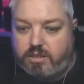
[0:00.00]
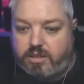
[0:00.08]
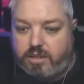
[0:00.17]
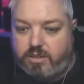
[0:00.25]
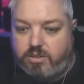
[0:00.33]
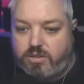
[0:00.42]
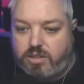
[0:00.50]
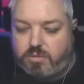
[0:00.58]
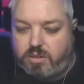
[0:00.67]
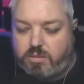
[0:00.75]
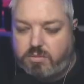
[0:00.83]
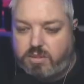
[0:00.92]
Down. This
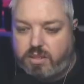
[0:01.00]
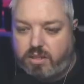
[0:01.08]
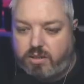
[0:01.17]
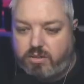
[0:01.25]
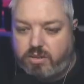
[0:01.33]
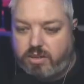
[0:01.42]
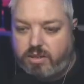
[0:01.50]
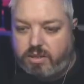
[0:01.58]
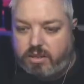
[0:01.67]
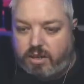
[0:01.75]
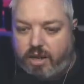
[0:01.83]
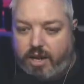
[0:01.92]
one comes down.
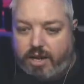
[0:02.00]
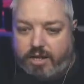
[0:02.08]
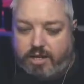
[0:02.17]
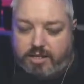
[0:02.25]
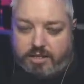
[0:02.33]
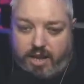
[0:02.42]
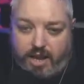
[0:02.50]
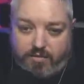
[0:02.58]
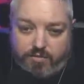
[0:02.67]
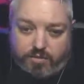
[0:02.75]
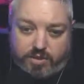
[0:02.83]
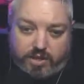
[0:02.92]
And
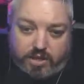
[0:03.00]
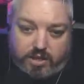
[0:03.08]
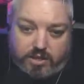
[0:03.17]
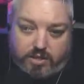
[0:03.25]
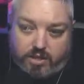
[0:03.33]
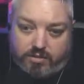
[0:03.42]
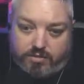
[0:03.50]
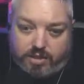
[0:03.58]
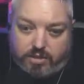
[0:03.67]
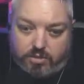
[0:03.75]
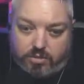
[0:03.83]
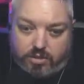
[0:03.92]
every delivery
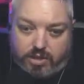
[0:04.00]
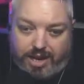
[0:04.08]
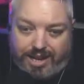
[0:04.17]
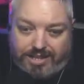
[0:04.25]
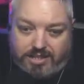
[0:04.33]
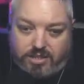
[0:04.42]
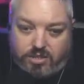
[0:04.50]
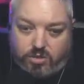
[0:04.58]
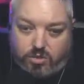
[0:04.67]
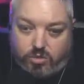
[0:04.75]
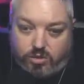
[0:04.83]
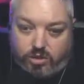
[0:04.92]
door has its
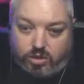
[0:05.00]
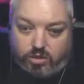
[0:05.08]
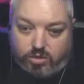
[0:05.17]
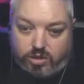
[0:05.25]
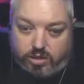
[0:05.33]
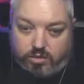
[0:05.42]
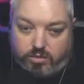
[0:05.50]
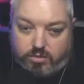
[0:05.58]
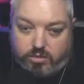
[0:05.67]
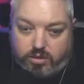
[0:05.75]
own queue now.